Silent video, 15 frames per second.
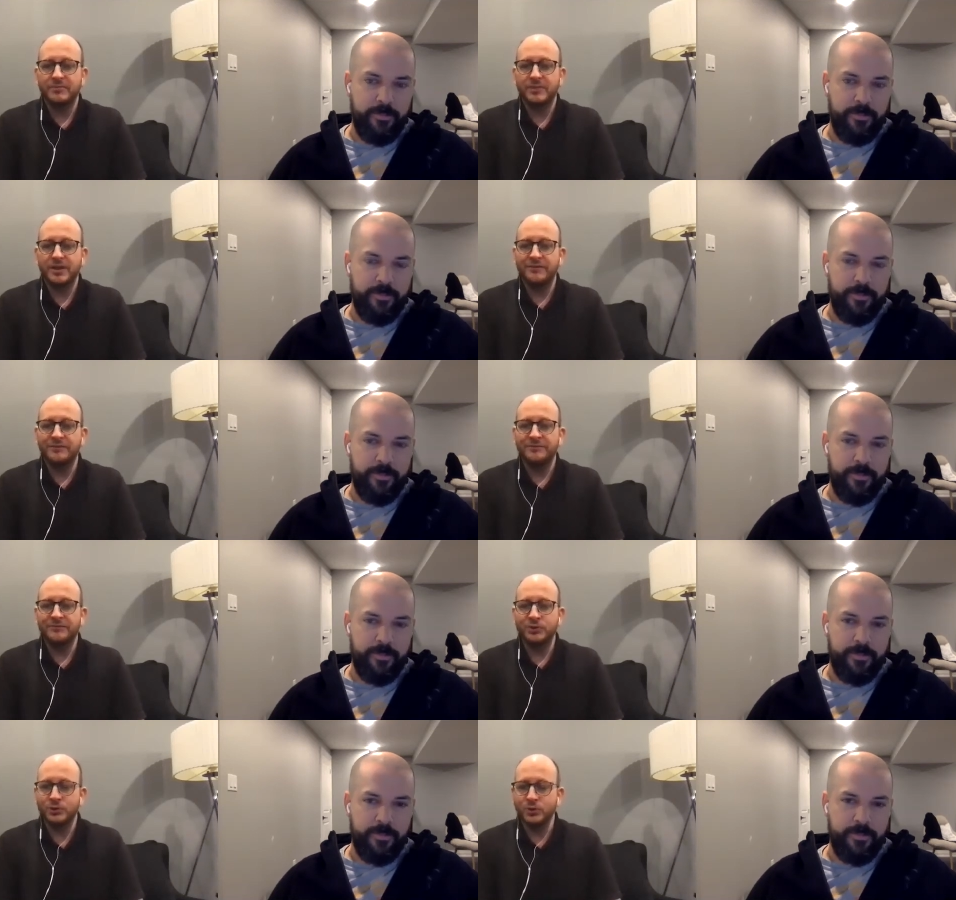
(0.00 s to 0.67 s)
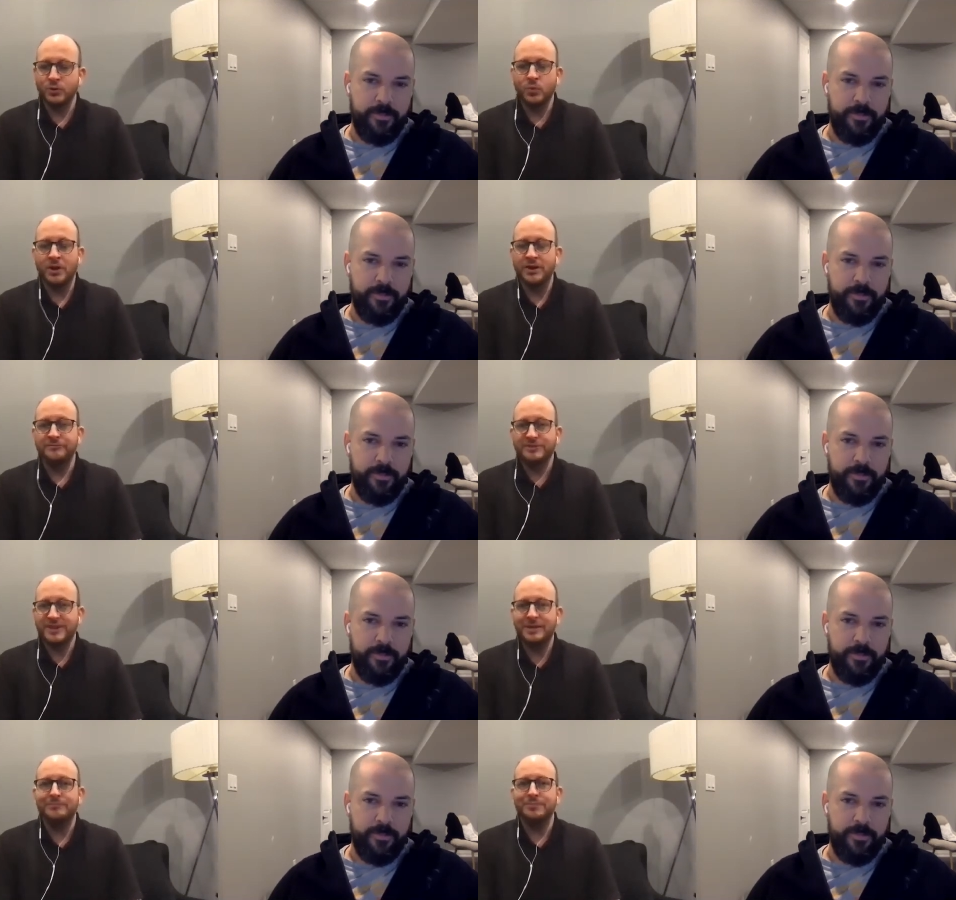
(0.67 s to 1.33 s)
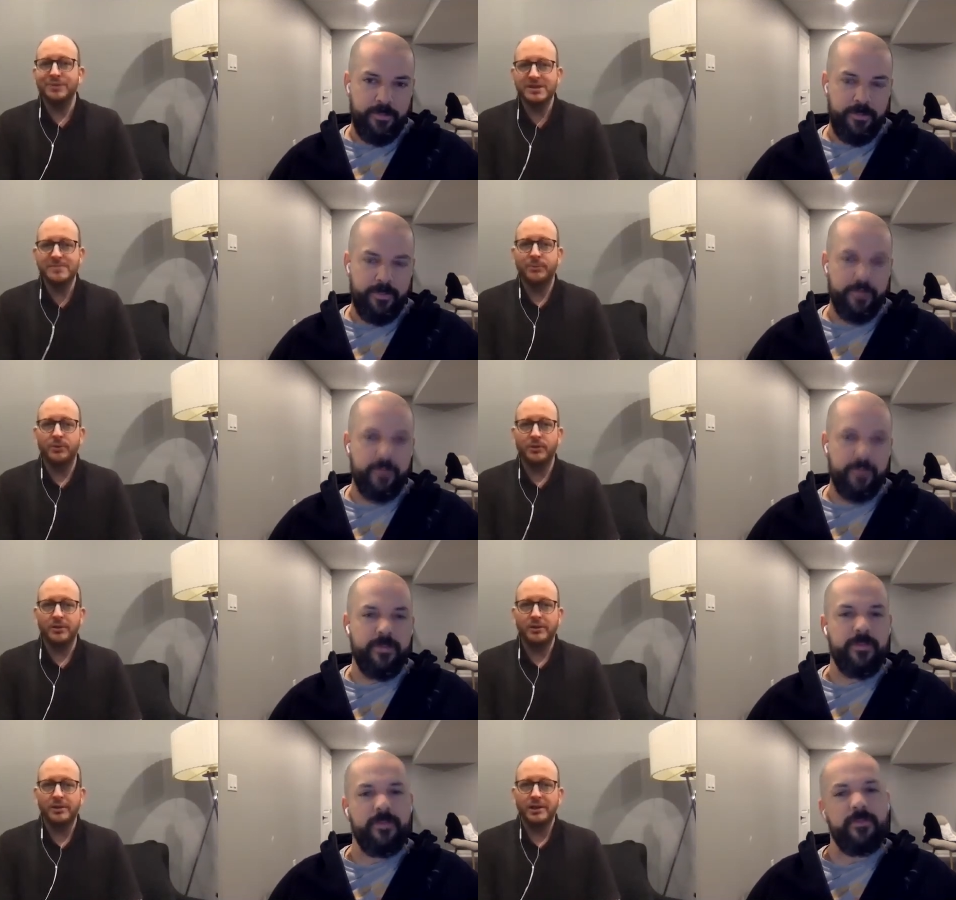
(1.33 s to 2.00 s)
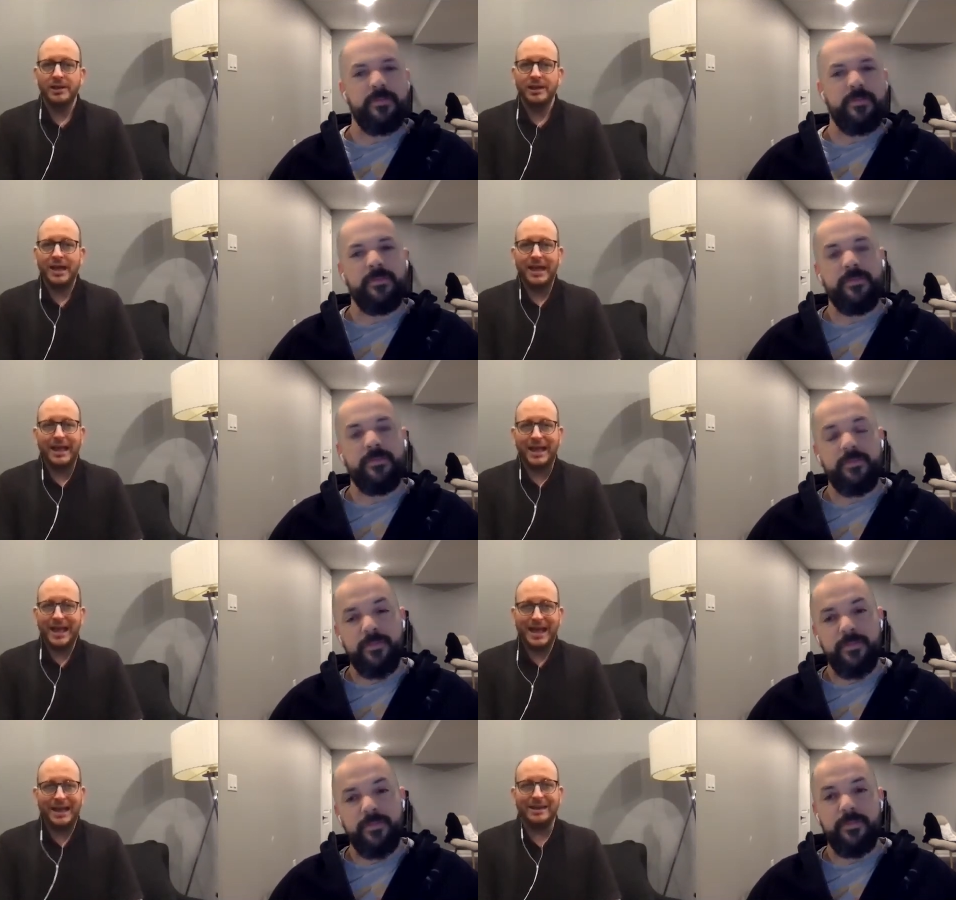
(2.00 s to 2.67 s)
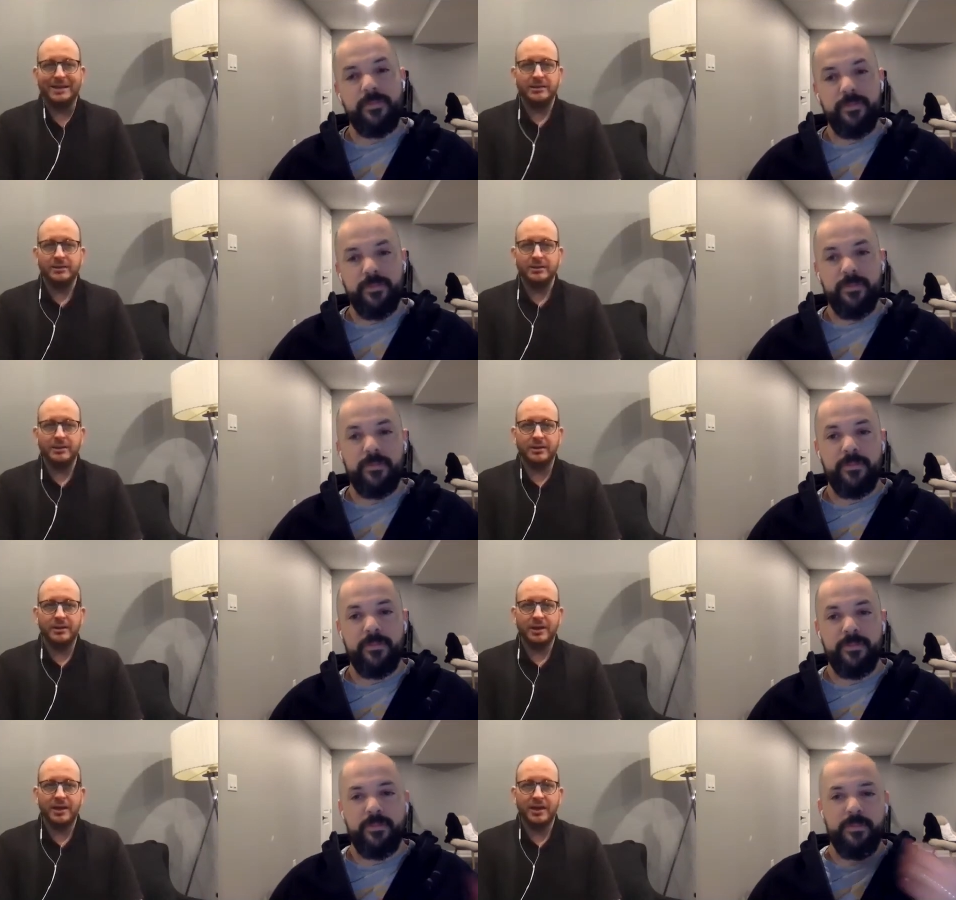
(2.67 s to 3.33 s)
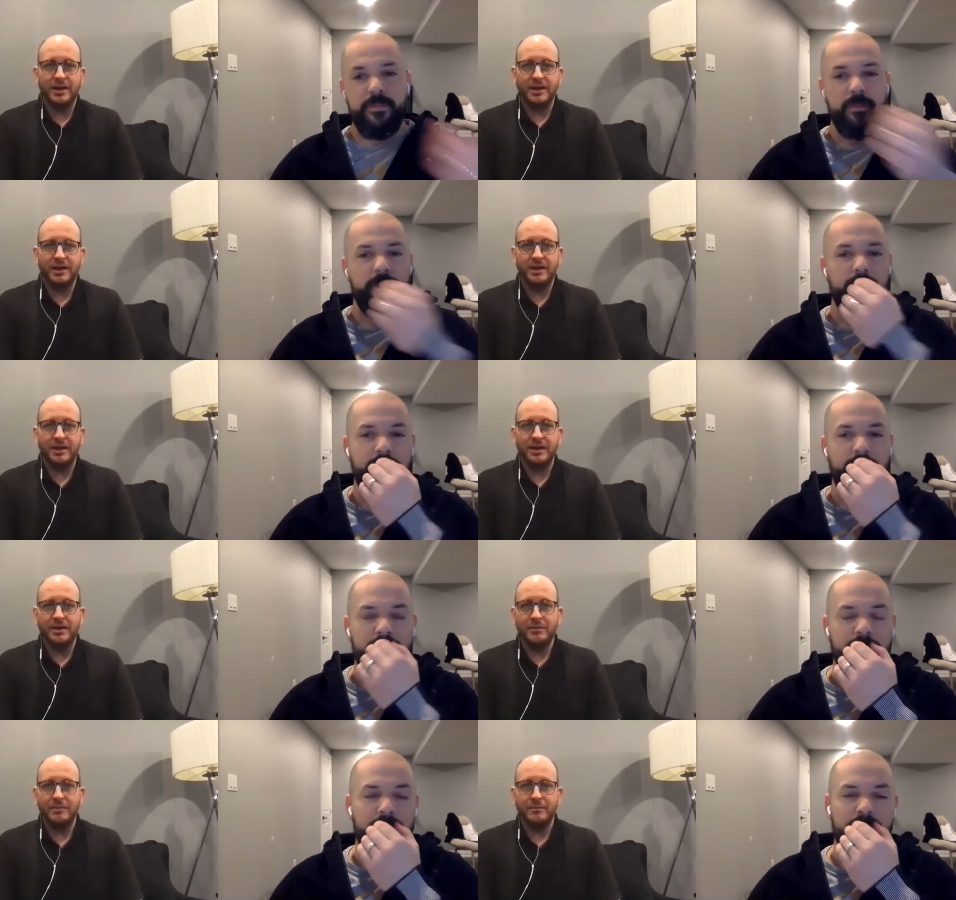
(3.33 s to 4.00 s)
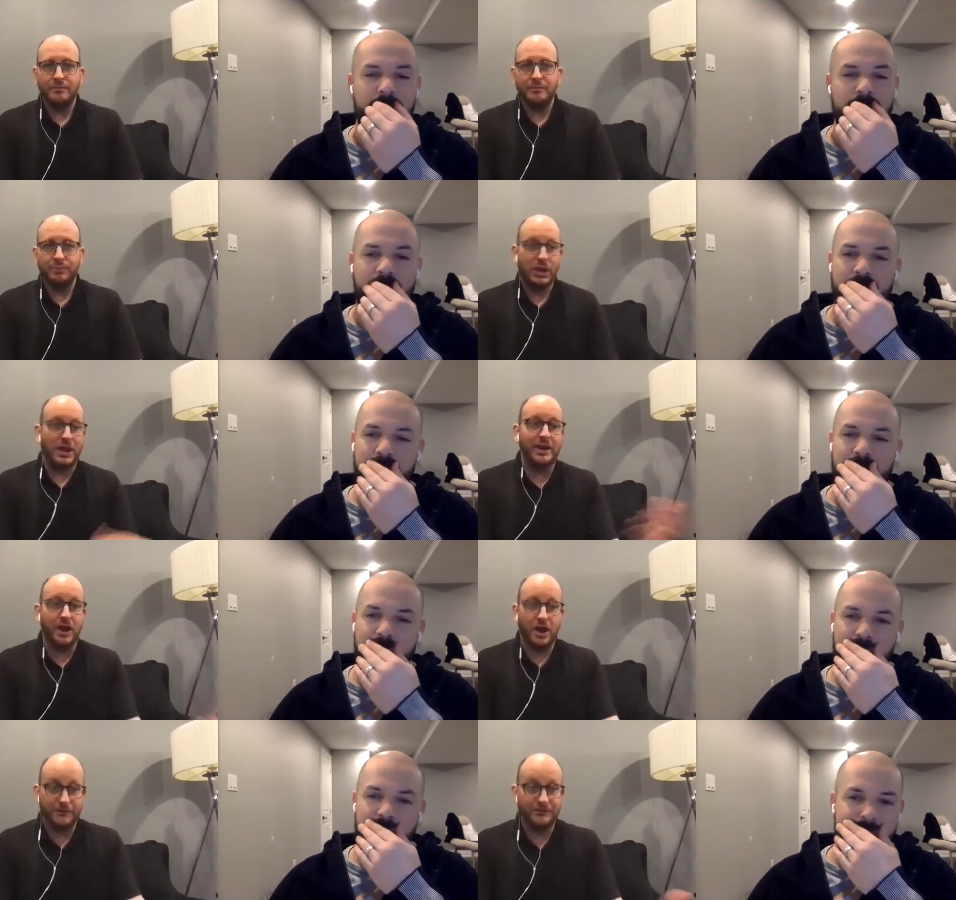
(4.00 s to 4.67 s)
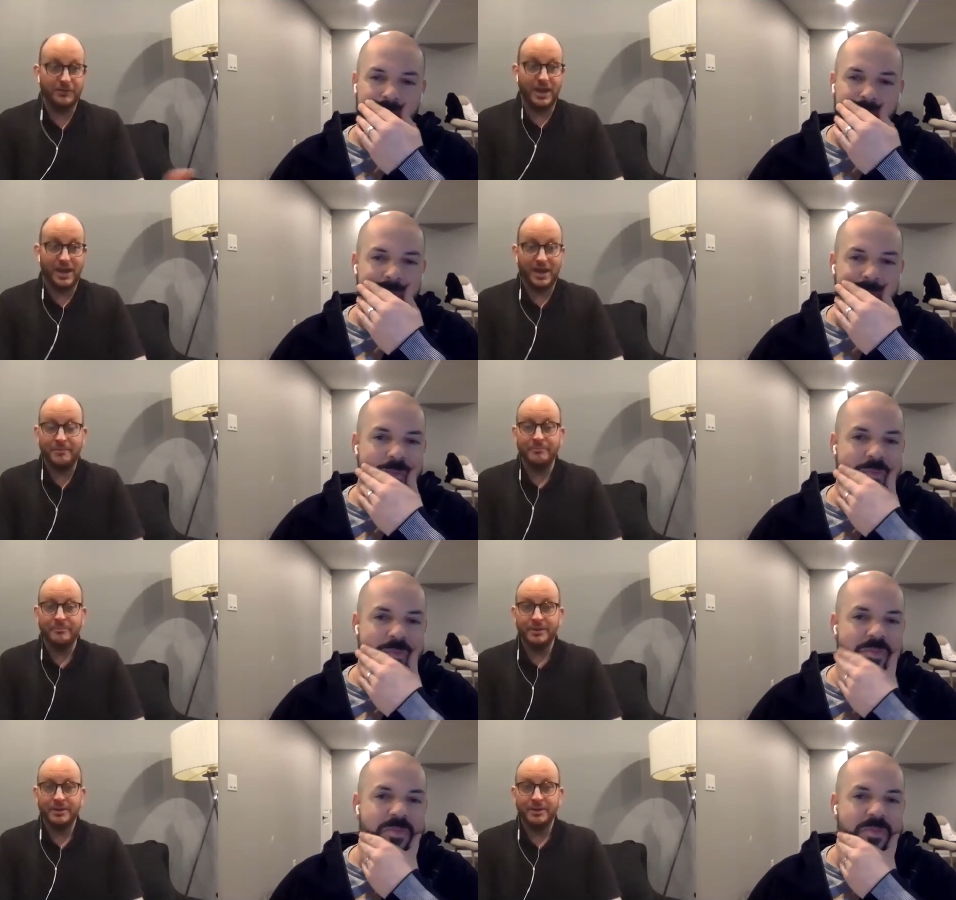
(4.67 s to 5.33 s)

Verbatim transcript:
Speaker 1: if you're one of ten people at a playoff game